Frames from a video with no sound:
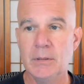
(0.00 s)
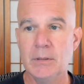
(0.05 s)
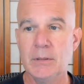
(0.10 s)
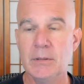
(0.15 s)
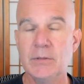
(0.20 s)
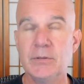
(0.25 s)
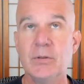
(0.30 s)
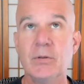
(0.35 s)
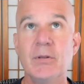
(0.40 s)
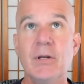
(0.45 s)

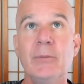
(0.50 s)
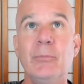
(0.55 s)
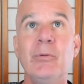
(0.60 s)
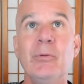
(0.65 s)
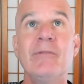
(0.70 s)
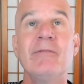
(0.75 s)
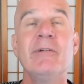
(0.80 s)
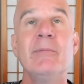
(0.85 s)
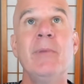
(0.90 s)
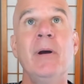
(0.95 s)
So then we
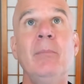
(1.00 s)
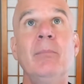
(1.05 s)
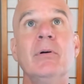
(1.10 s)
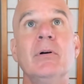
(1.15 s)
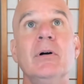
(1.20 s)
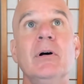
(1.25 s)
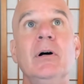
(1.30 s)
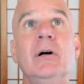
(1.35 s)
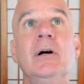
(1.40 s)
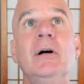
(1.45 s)

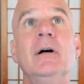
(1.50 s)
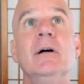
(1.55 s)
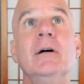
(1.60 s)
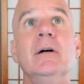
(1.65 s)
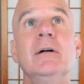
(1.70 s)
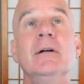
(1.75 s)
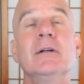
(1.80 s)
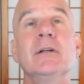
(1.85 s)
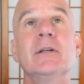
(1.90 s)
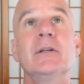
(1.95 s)
remember,
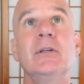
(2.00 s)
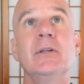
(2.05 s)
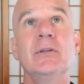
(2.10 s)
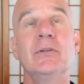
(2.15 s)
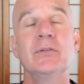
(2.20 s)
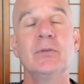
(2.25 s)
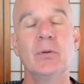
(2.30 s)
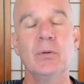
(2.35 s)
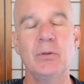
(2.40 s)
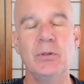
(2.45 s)
ah,
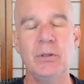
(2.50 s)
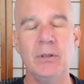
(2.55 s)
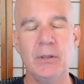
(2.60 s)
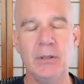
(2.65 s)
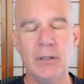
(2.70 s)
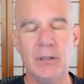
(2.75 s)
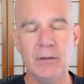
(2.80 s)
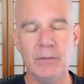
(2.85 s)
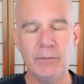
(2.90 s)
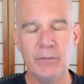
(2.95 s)
so
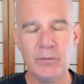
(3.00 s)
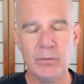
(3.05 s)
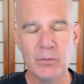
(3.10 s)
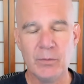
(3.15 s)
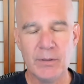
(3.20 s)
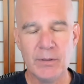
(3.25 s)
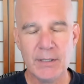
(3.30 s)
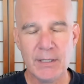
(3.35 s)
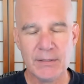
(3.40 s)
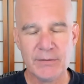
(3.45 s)
if you
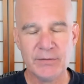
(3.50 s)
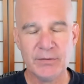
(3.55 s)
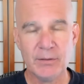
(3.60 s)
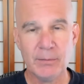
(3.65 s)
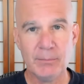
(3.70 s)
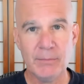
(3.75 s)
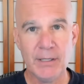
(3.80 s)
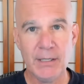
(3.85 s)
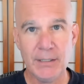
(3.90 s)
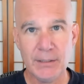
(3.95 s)
get
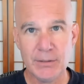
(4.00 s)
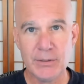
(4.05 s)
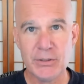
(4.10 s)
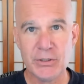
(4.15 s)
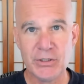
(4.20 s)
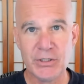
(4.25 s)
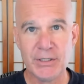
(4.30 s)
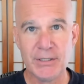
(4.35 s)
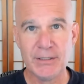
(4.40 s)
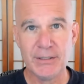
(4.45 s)
some
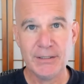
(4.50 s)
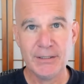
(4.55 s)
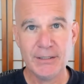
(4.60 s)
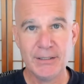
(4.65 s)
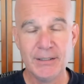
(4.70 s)
energy,